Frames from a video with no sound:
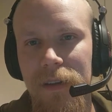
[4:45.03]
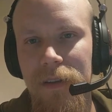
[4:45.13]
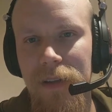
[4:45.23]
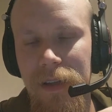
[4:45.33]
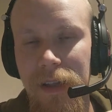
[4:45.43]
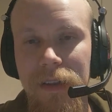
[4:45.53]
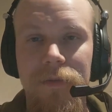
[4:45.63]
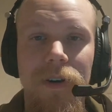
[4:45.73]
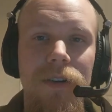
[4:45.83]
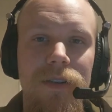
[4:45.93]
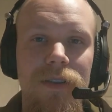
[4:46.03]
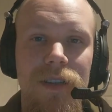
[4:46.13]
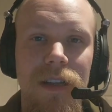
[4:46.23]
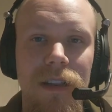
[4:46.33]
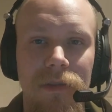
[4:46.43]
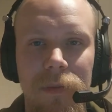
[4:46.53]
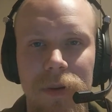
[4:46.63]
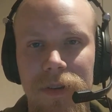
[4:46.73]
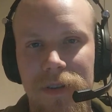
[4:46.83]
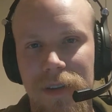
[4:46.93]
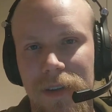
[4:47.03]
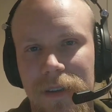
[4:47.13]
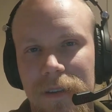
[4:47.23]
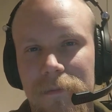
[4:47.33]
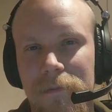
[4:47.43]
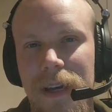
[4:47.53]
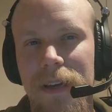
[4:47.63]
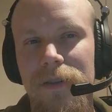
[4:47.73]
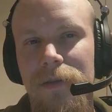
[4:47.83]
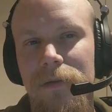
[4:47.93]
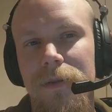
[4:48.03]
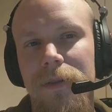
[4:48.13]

at an advanced skill level, because it makes you